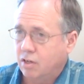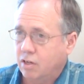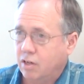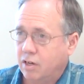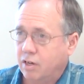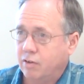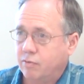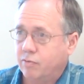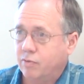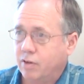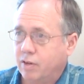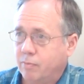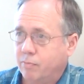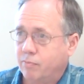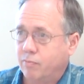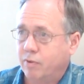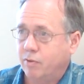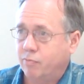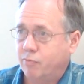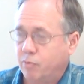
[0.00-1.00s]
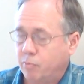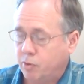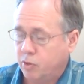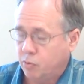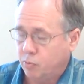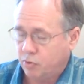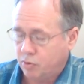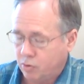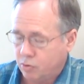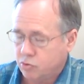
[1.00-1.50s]
I'm familiar
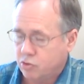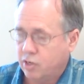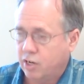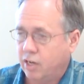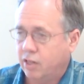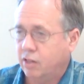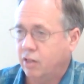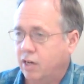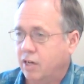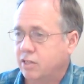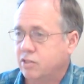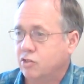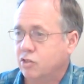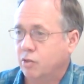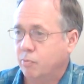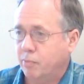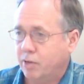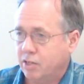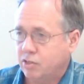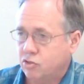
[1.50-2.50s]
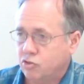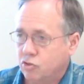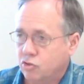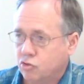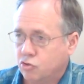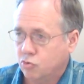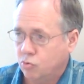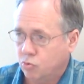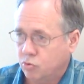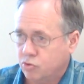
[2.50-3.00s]
with those guidelines and the Manchester
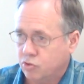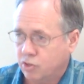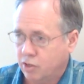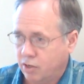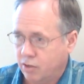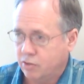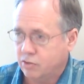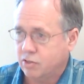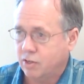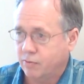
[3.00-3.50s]
School Standards.